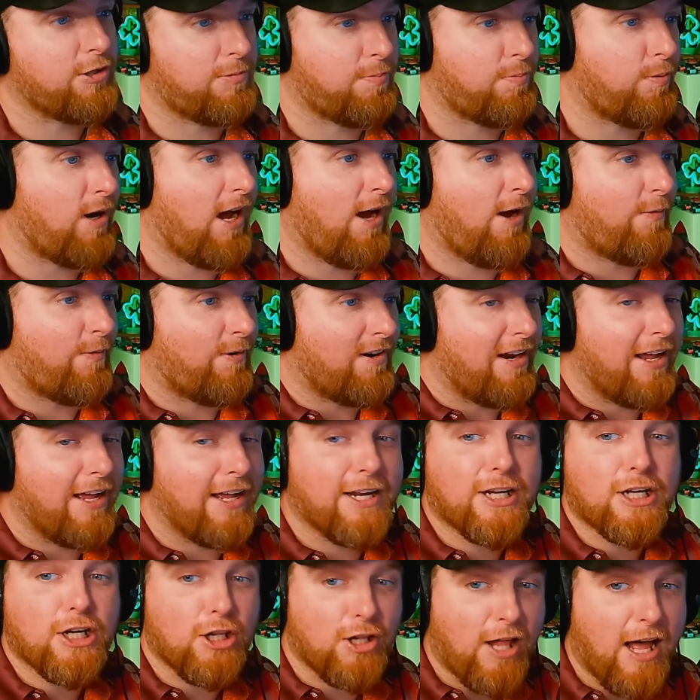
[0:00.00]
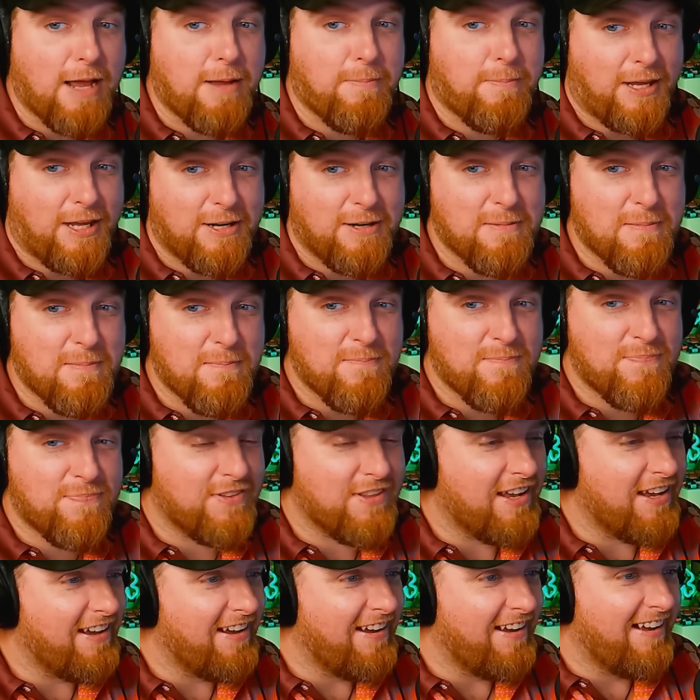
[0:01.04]
per hour, and climbing.
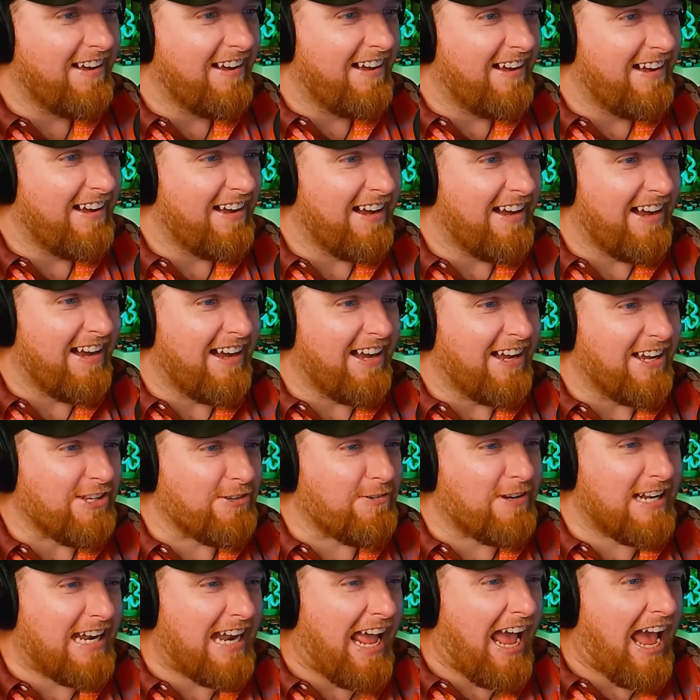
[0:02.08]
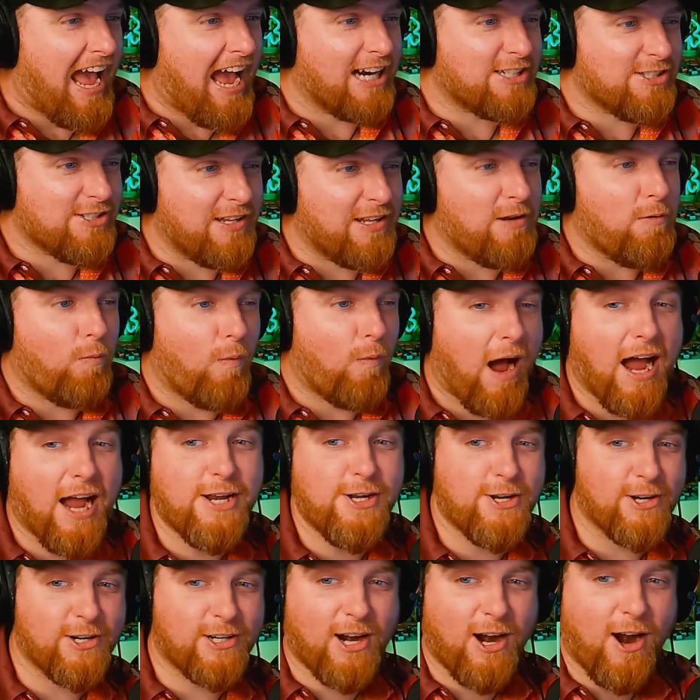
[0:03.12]
You can actually wind
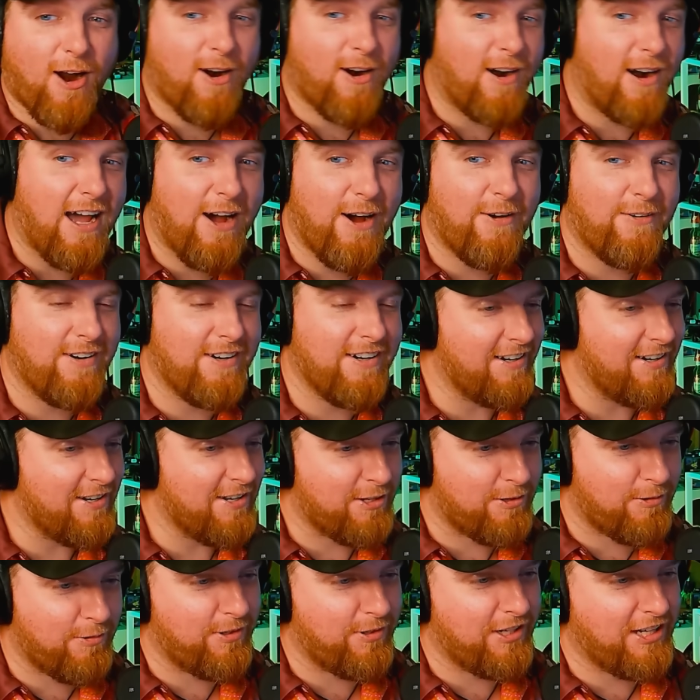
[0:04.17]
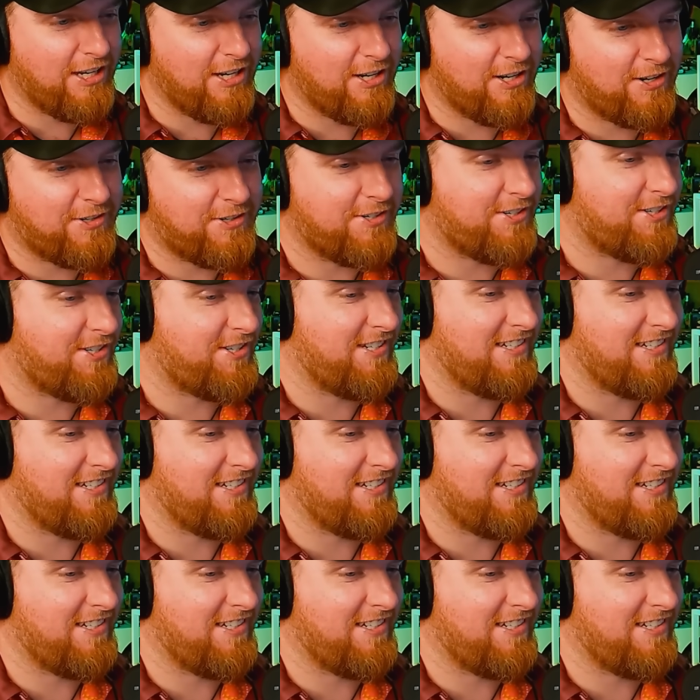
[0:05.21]
your car out through the gears